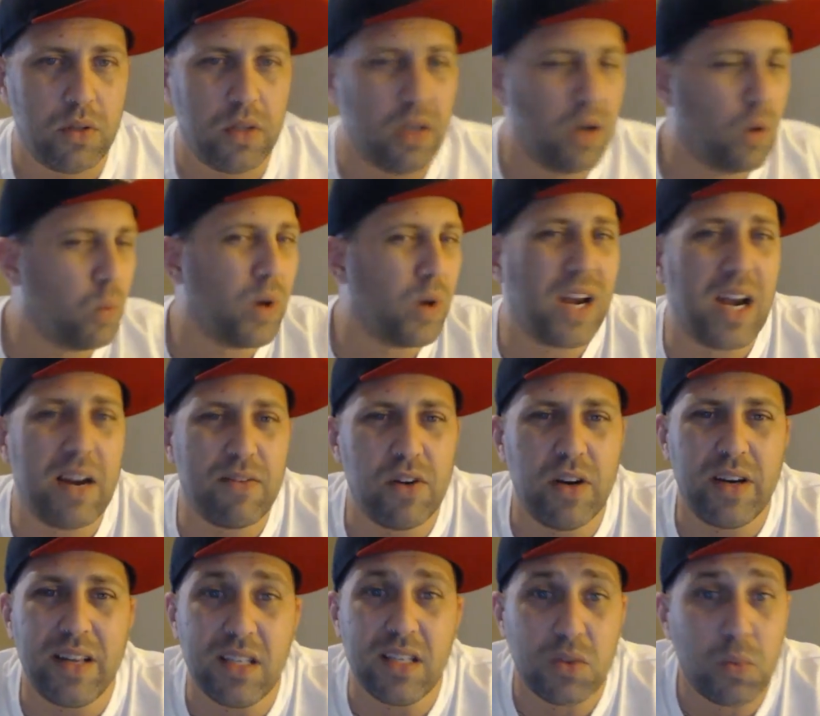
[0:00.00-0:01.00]

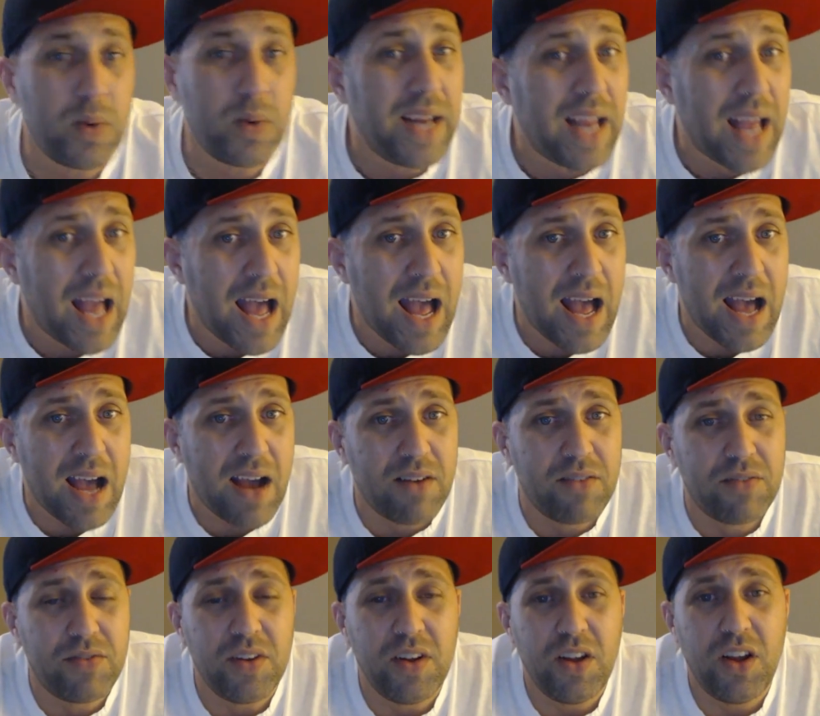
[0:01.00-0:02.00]
whatever it is, we
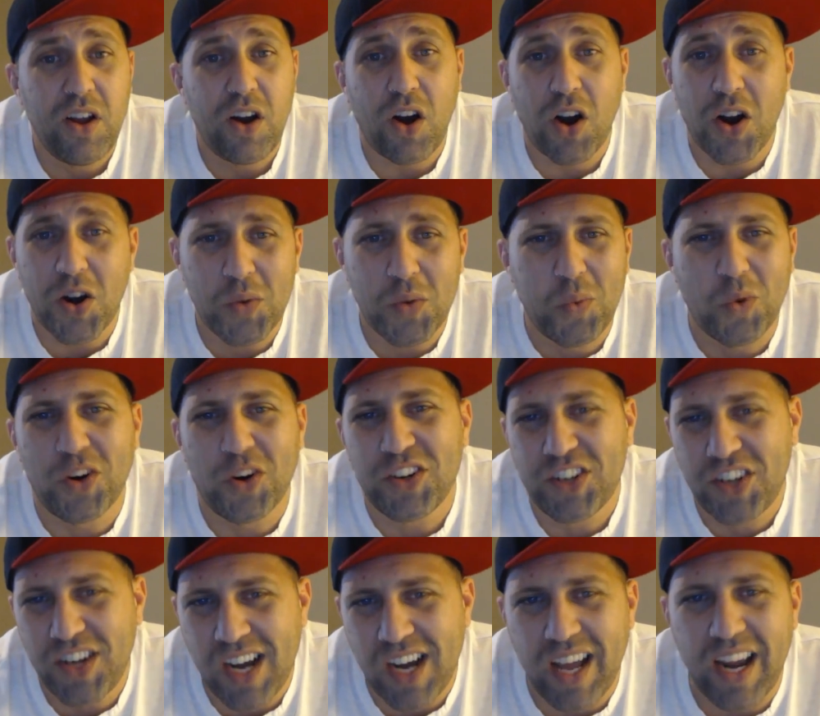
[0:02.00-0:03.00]
have our
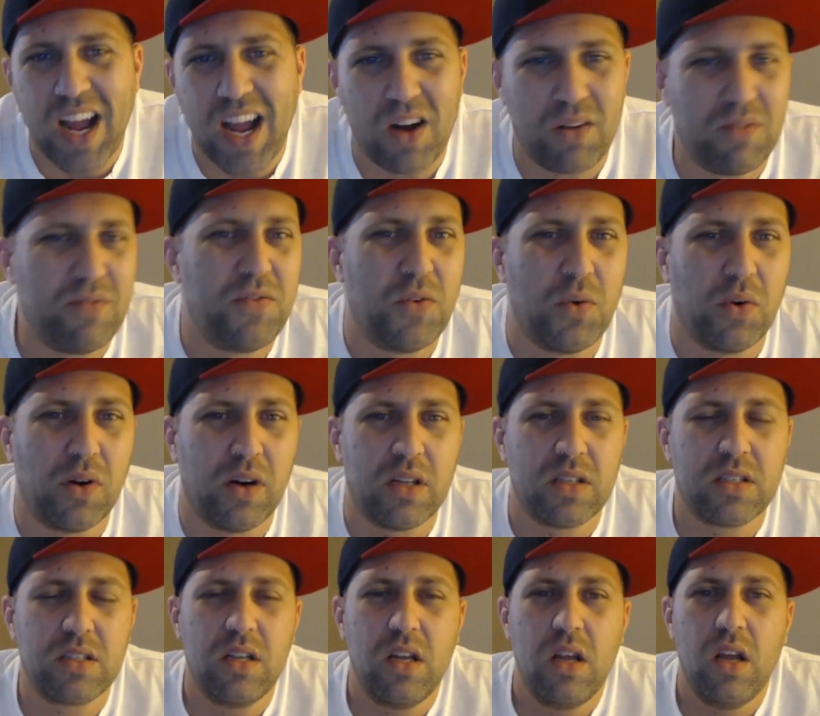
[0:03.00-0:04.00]
work cut out for
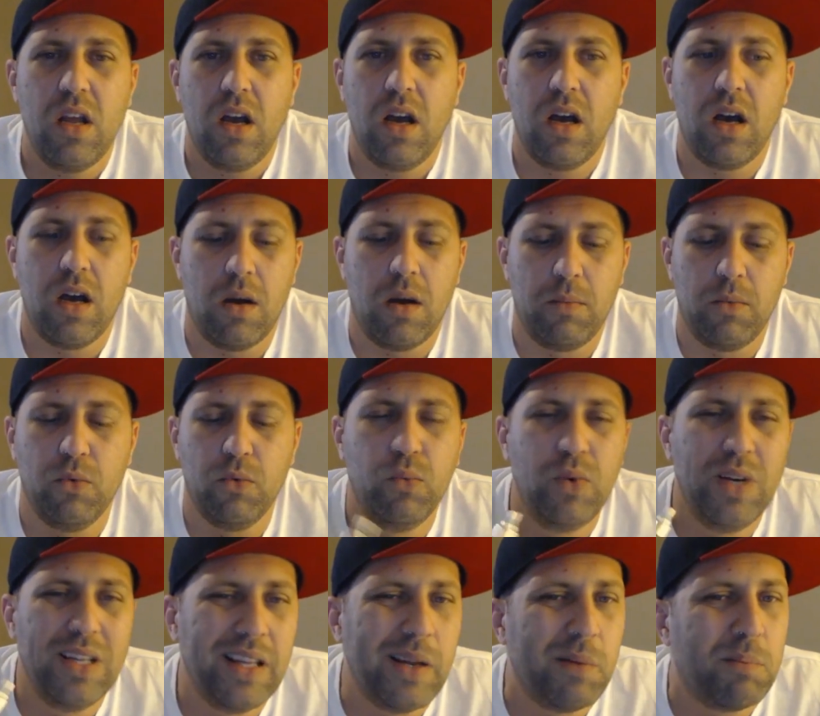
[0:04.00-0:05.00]
us,
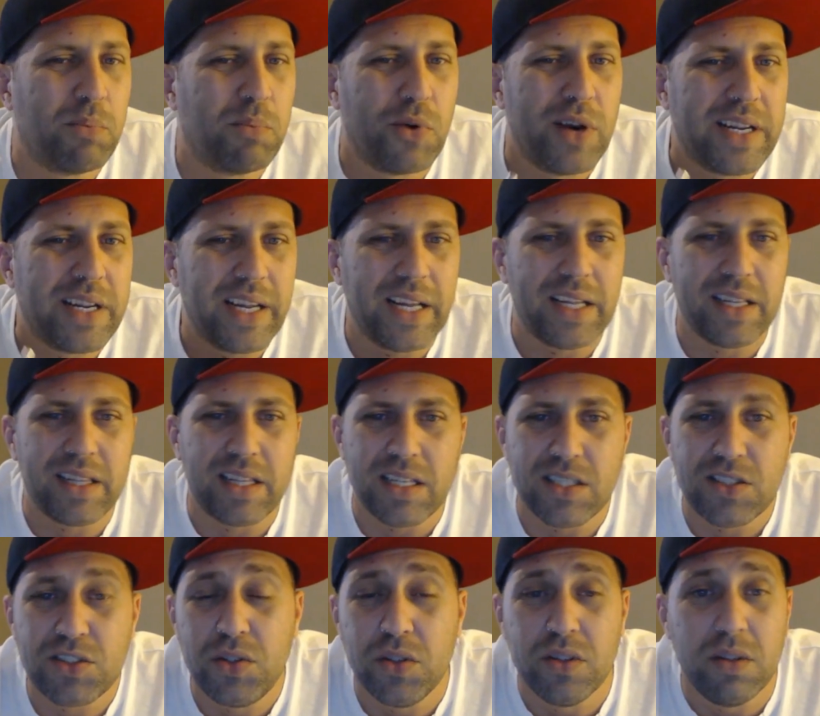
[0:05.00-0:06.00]
really bringing
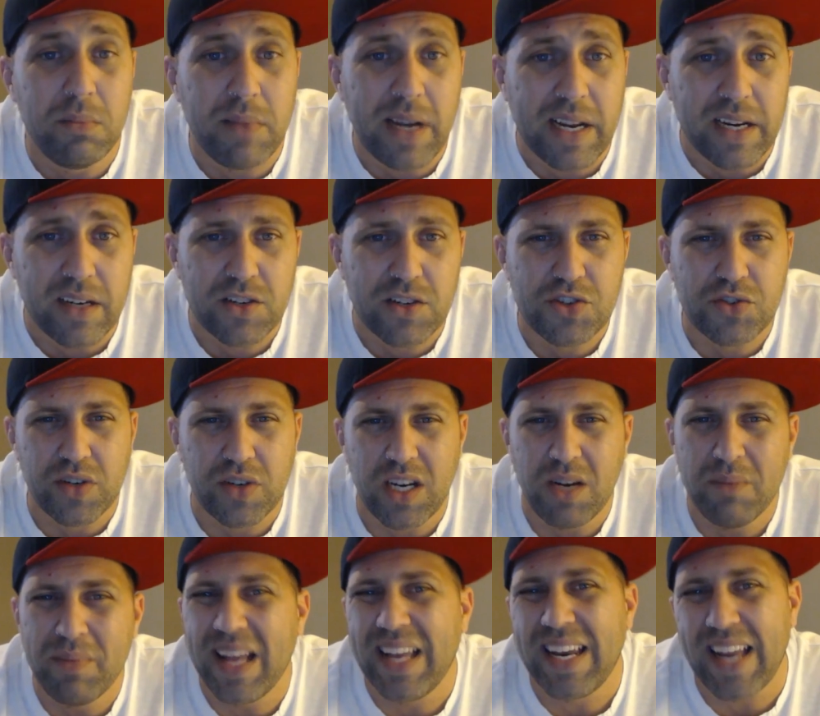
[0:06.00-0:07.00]
this to the
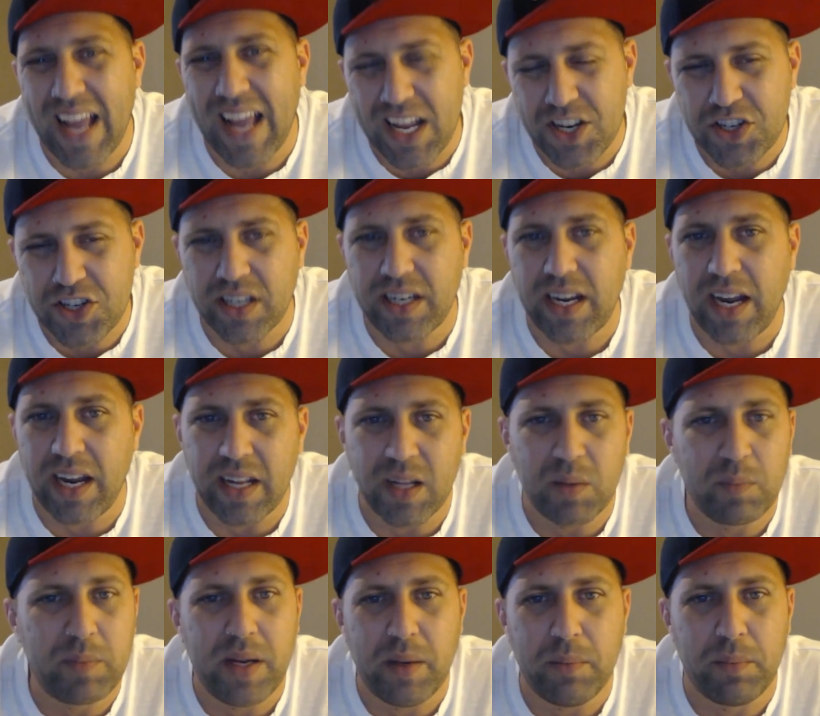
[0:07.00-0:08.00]
mainstream and
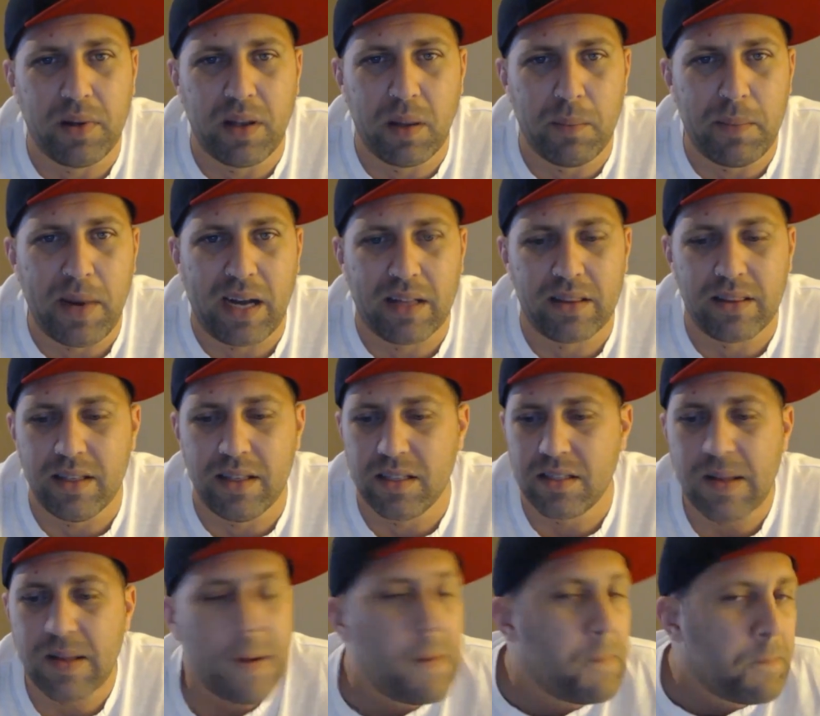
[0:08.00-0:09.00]
educating people about
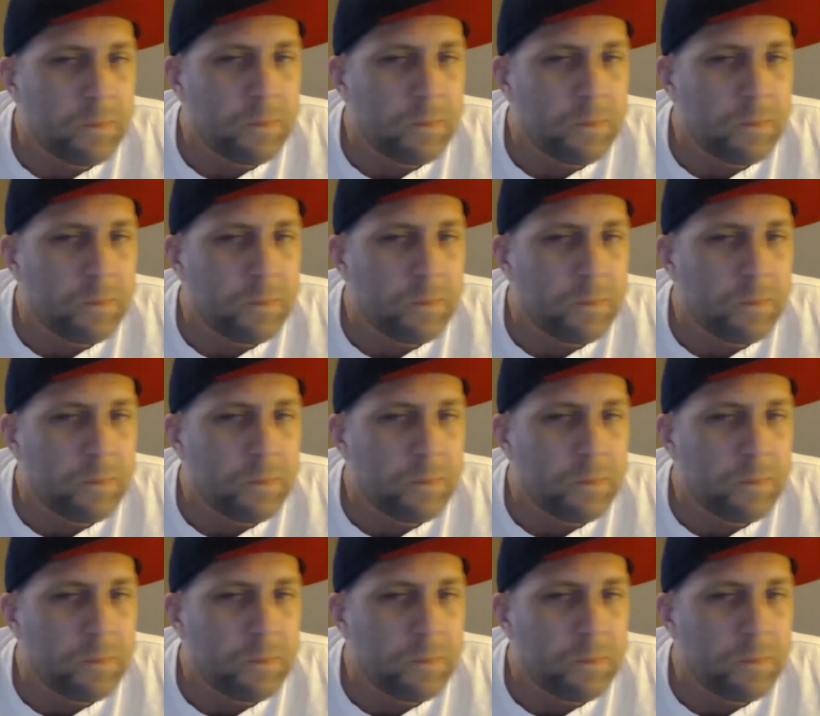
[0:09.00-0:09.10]
this.